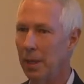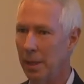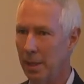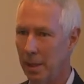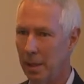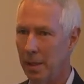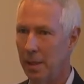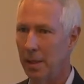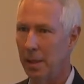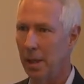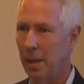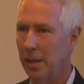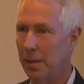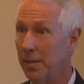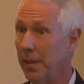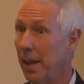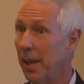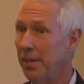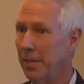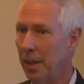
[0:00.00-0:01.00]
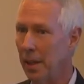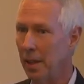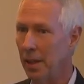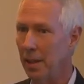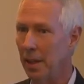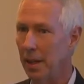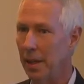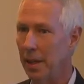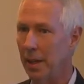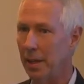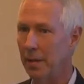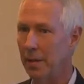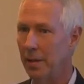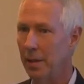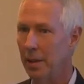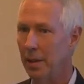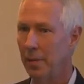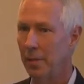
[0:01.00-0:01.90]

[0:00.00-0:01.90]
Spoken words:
in SAS analytics,